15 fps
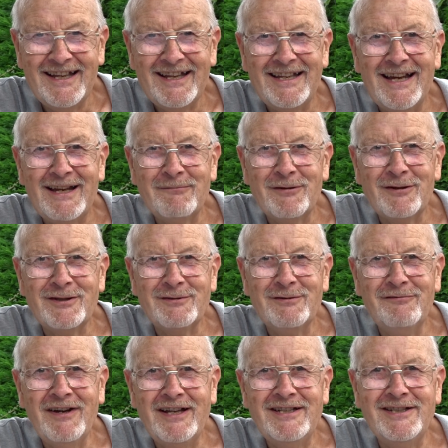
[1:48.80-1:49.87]
he had one or two
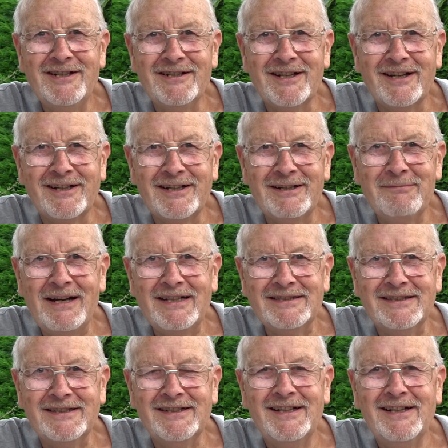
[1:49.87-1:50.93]
adventures, I can
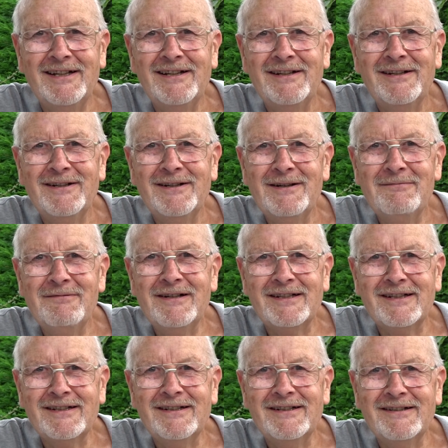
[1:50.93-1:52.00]
imagine. Oh my
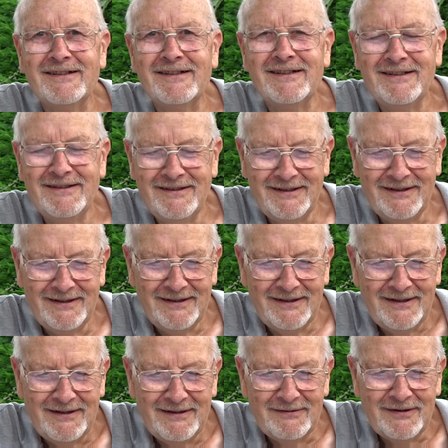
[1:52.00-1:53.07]
God.
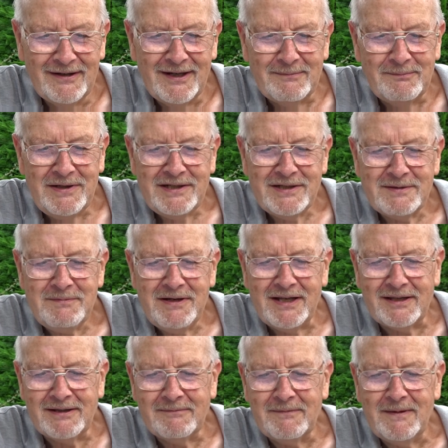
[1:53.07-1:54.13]
Right, Peter
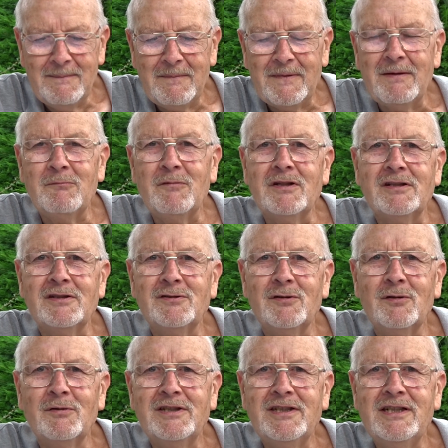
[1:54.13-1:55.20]
Smith. Wasn't
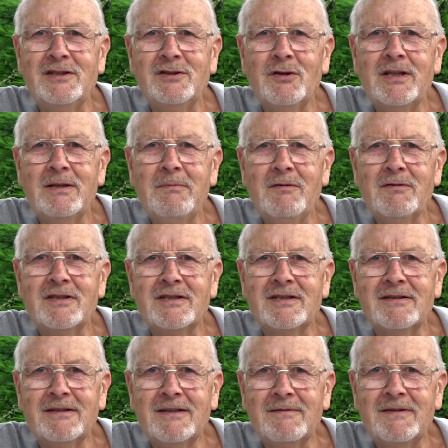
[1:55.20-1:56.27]
sure which he enjoyed the most,
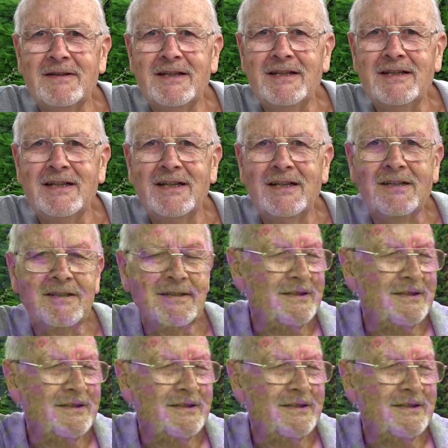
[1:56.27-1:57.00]
the uh,